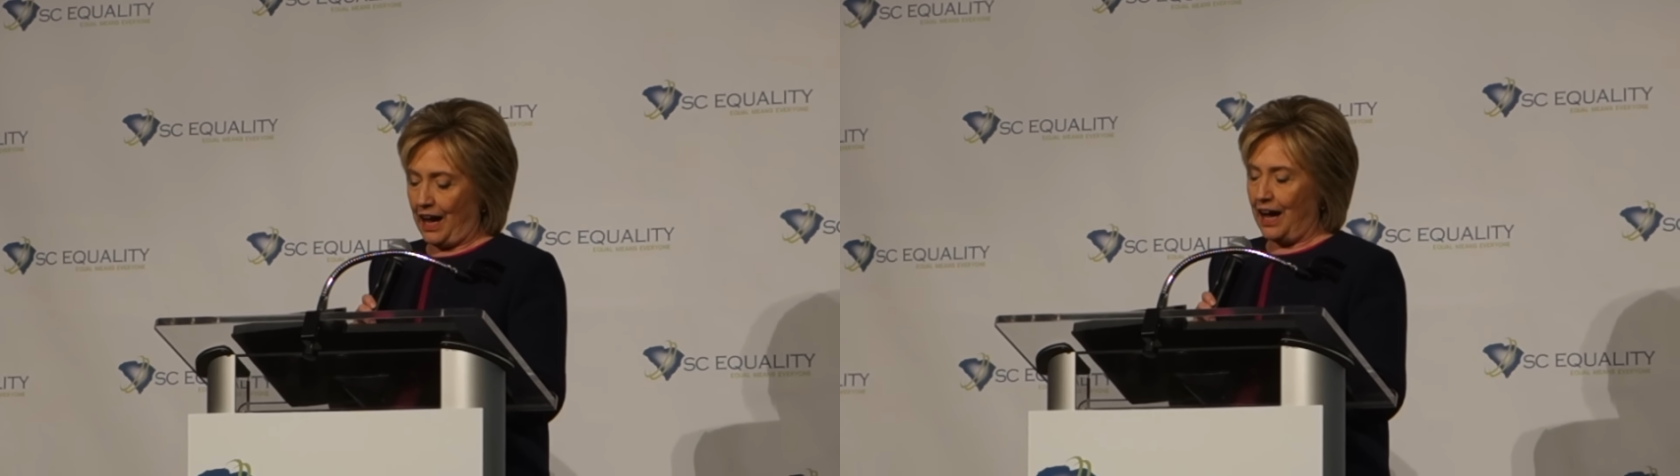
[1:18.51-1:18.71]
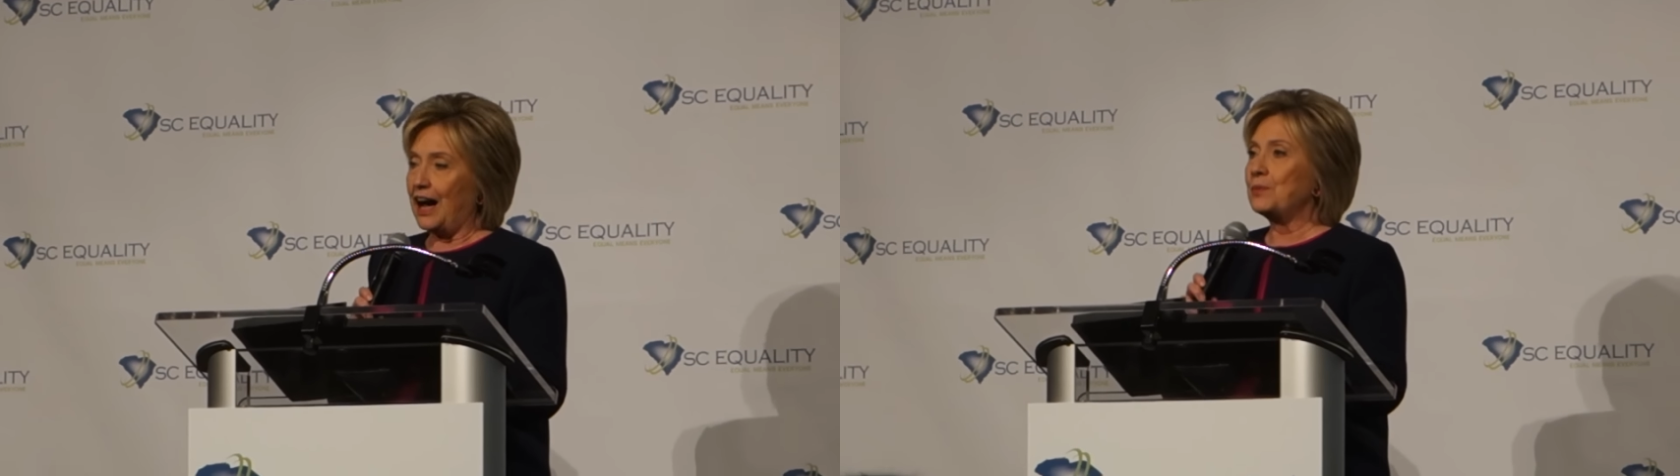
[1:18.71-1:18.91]

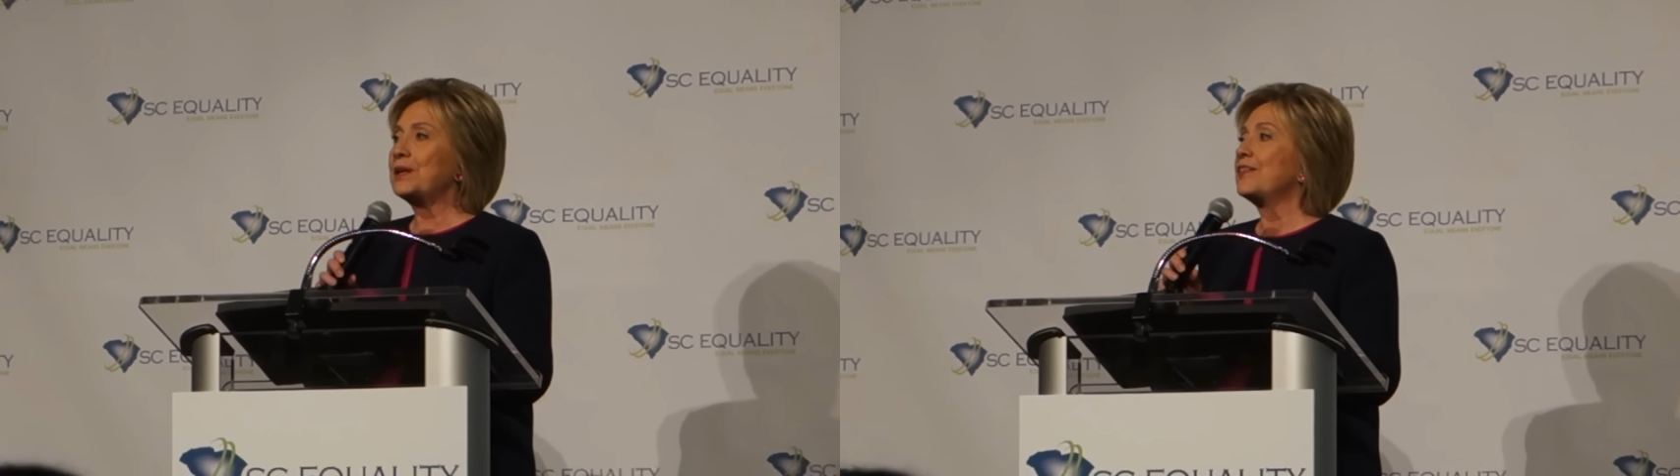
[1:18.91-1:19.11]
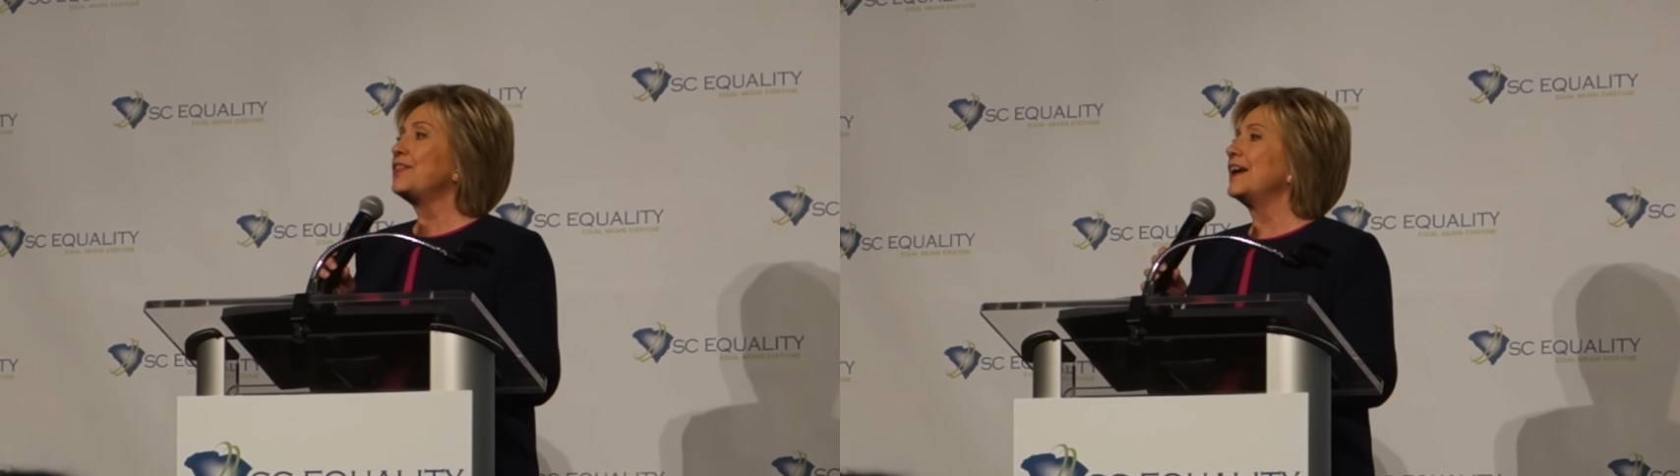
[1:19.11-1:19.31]
I
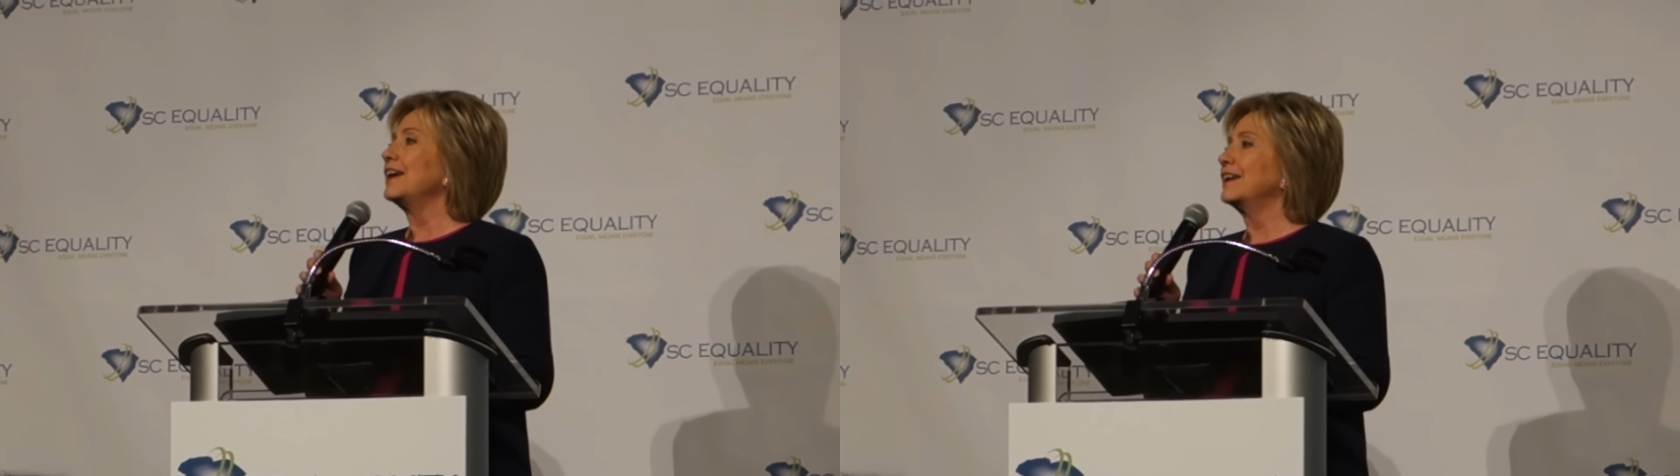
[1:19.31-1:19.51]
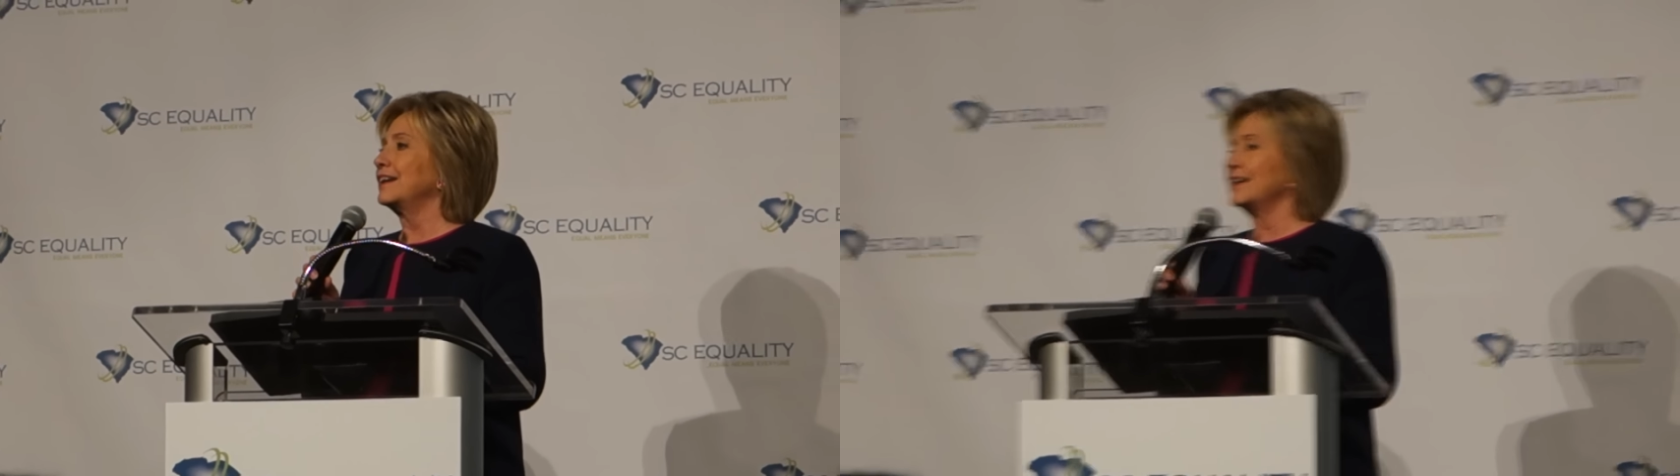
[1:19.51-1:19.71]
want to
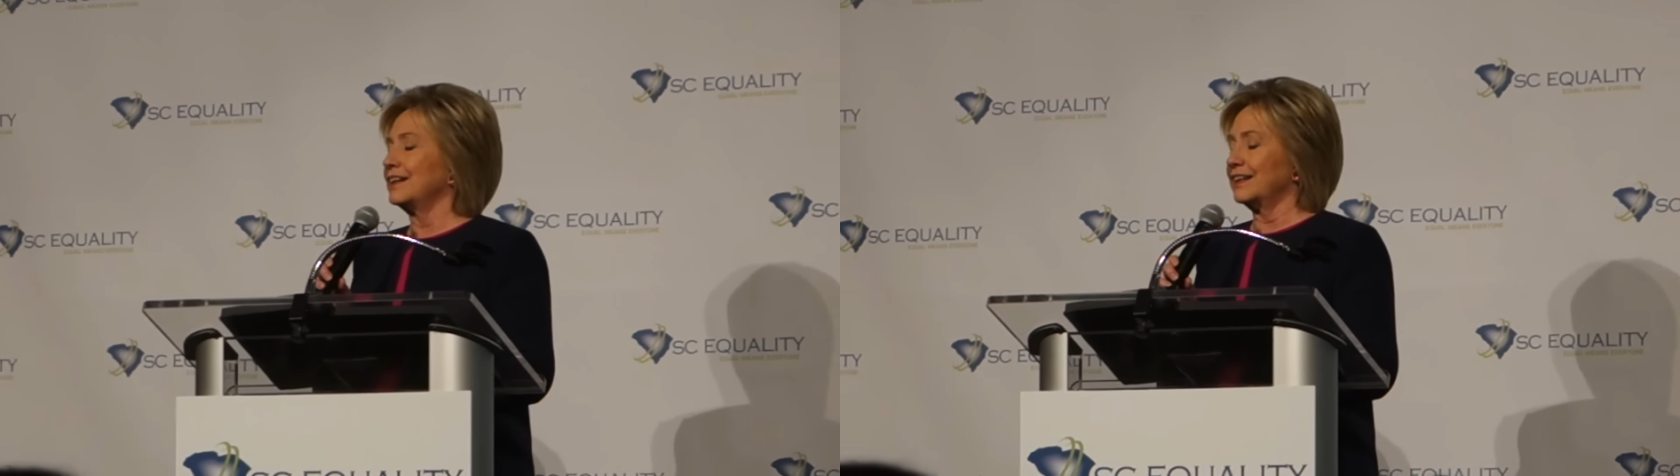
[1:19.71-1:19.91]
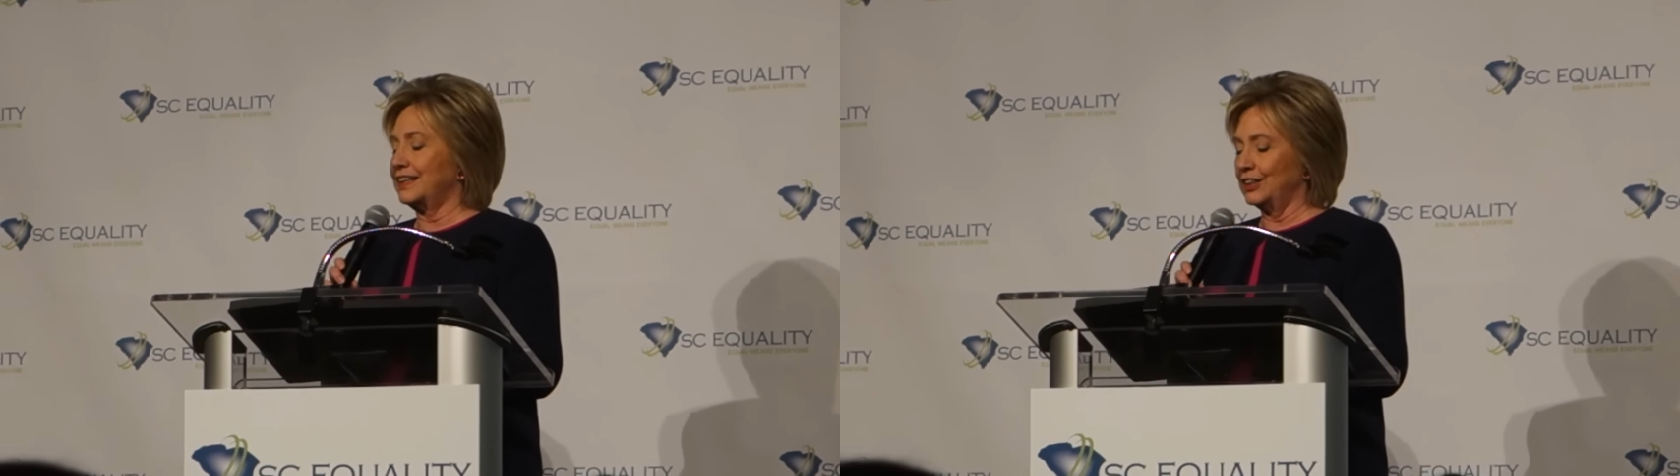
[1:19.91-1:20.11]
thank
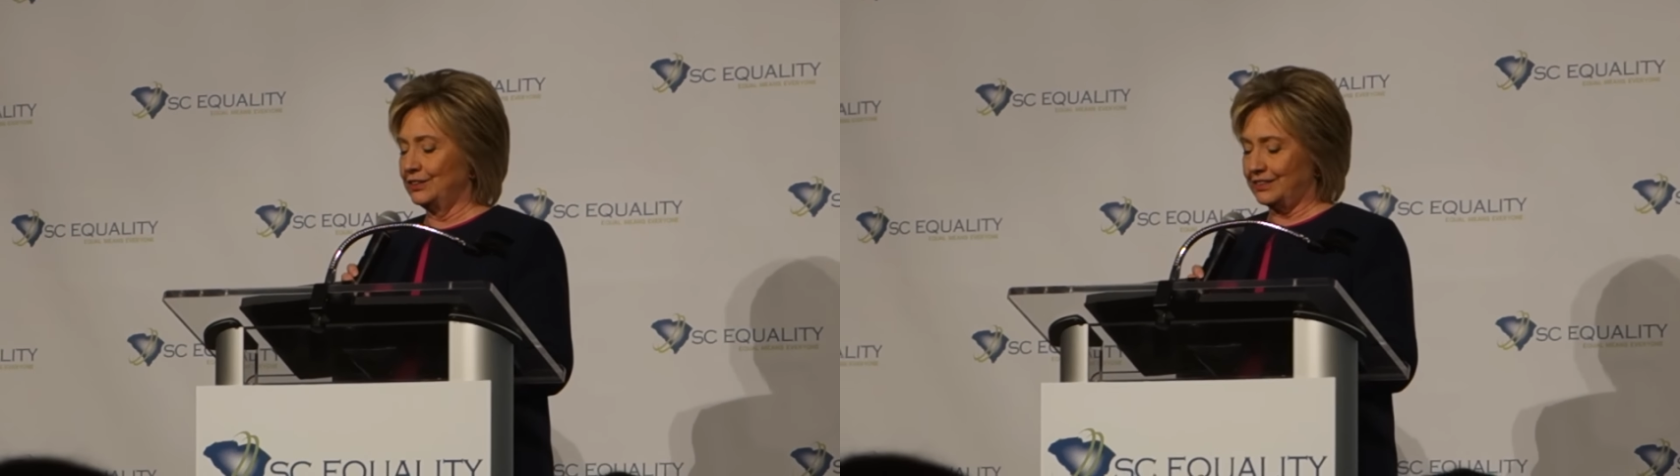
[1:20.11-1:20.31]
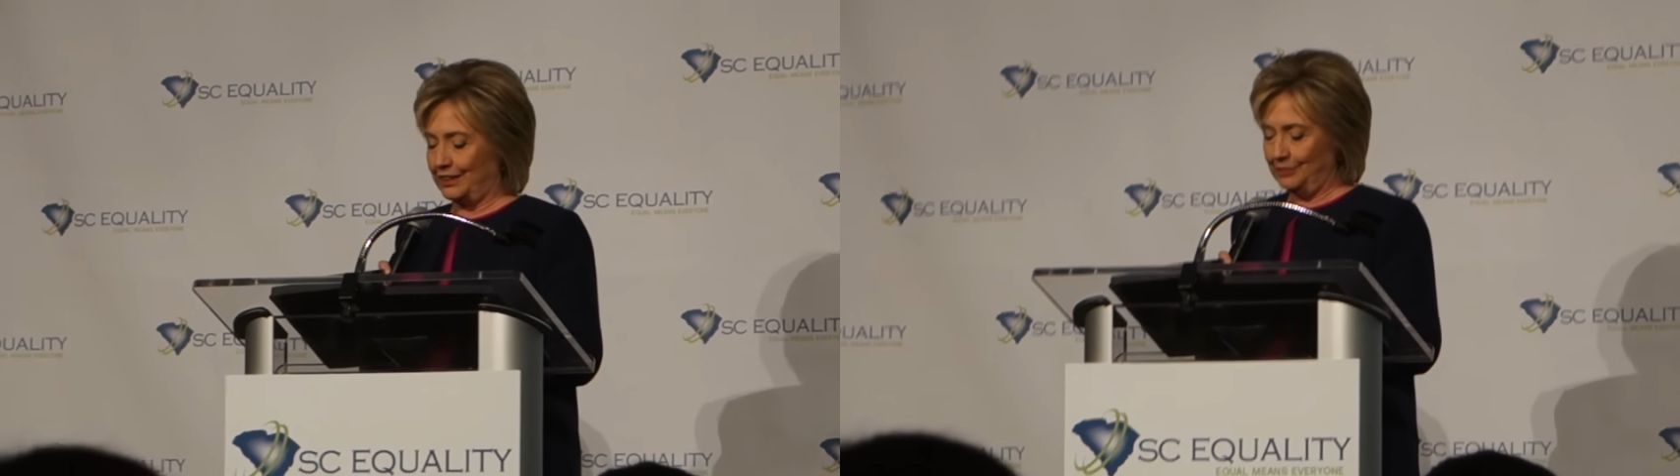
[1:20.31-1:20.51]

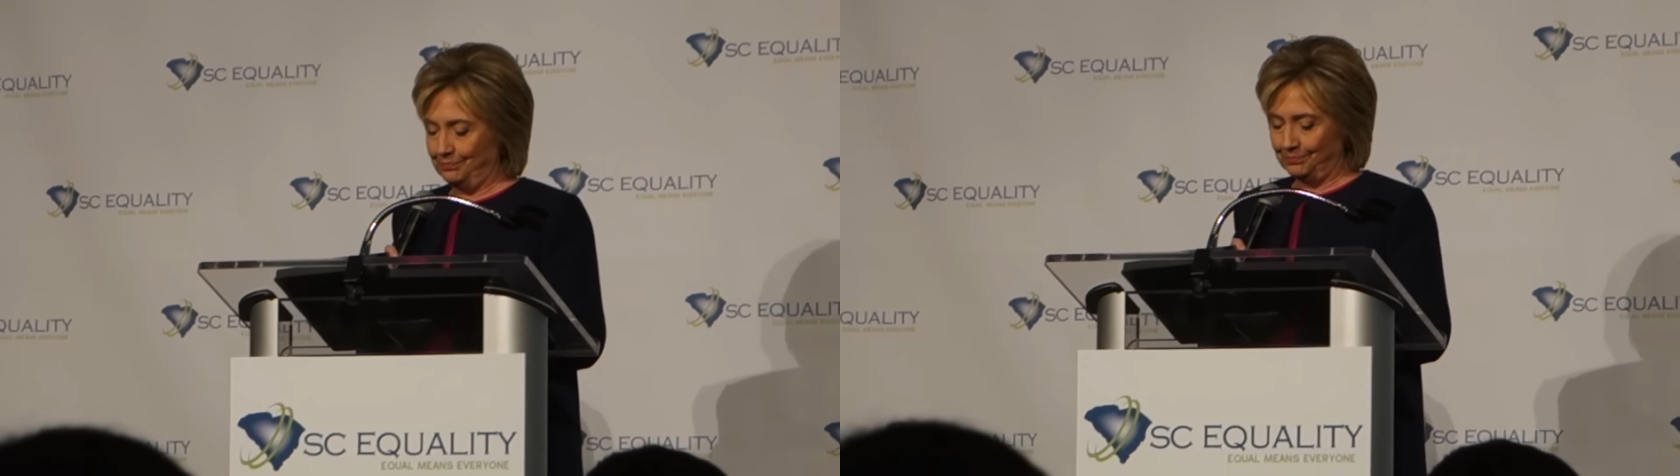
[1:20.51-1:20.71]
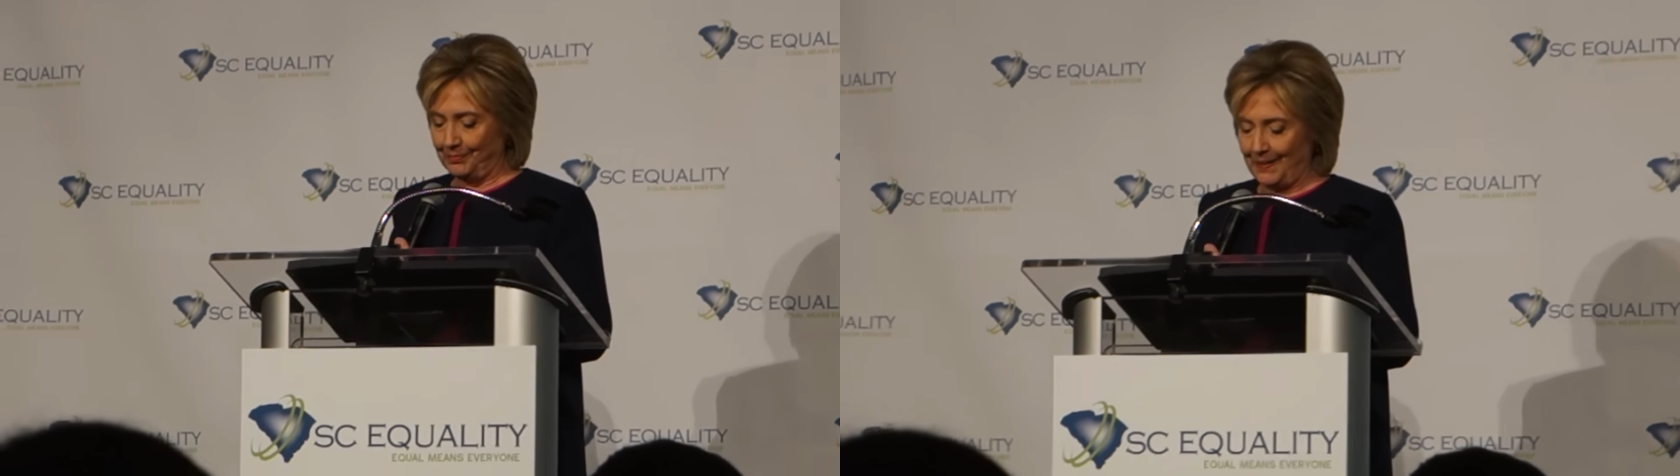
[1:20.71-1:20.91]

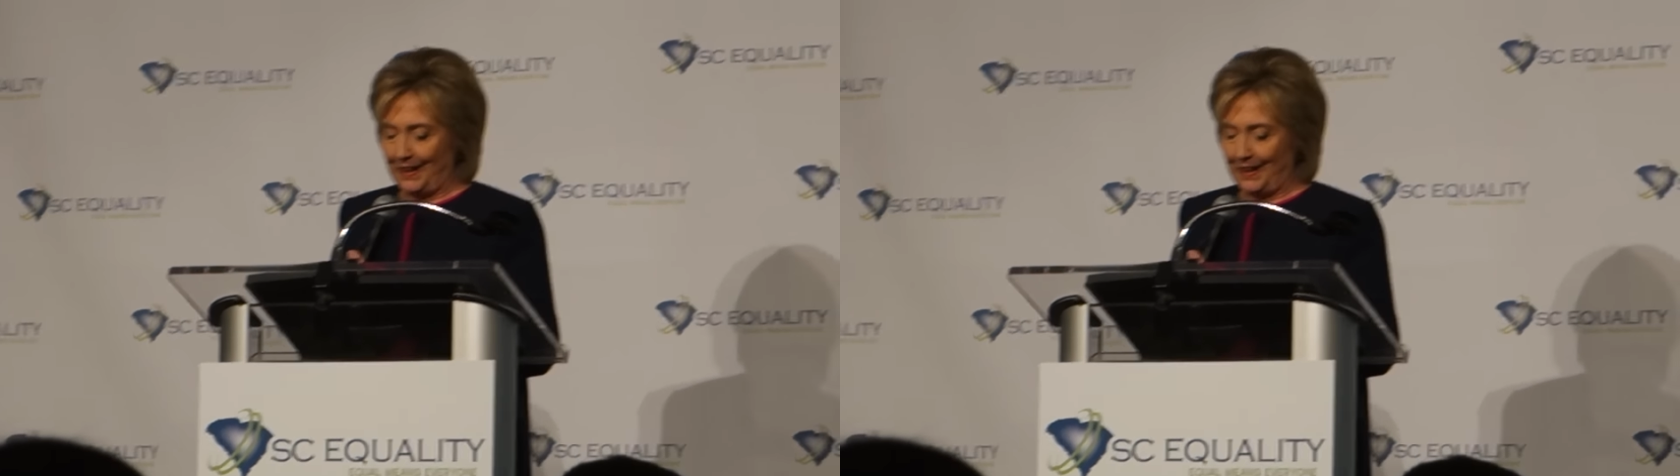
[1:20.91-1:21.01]
Gilda.